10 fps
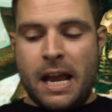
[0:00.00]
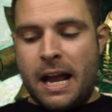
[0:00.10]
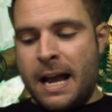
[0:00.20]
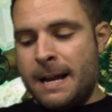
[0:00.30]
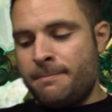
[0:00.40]
So
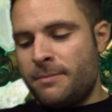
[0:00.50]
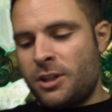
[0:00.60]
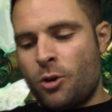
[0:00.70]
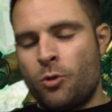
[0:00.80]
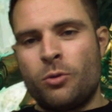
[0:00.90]
I'm
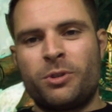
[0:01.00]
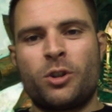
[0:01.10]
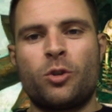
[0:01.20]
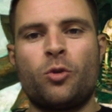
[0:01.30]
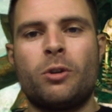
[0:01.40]
just
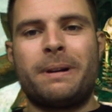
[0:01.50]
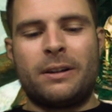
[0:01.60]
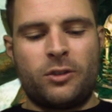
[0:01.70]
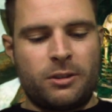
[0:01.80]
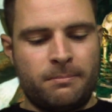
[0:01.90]
going to talk
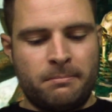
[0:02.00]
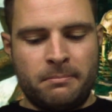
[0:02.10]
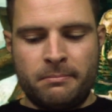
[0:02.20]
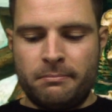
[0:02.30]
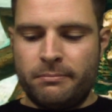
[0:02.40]
about some